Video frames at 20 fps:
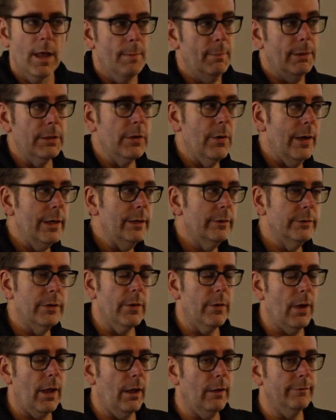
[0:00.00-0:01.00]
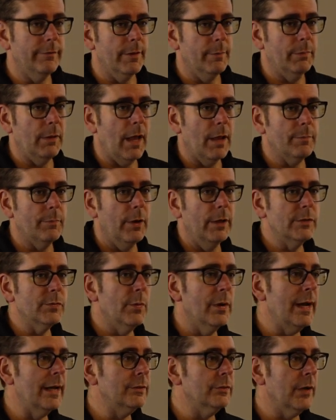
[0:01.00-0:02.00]
But no, I don't know all of the plot points.
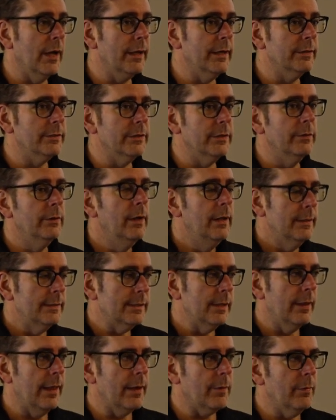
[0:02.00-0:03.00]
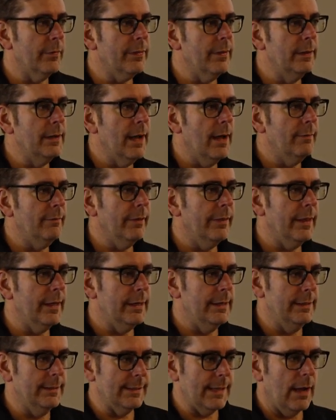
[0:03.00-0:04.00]
What I try to do, so like with the novel
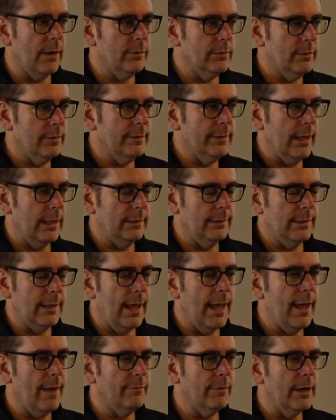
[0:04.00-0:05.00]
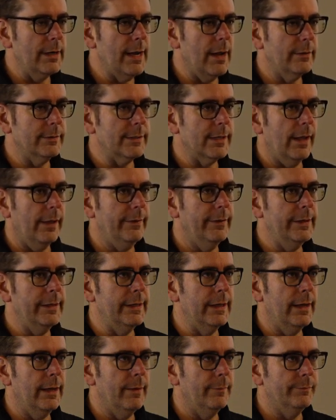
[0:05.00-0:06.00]
that is out that I have right now, it's called
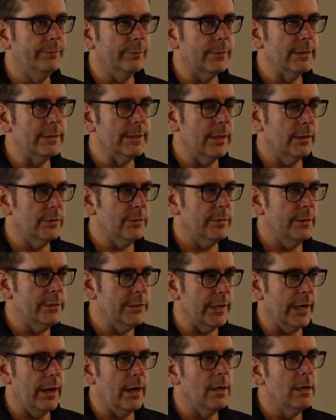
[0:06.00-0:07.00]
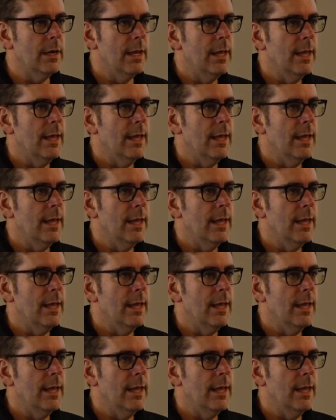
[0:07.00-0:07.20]
The um, Secrets We Share.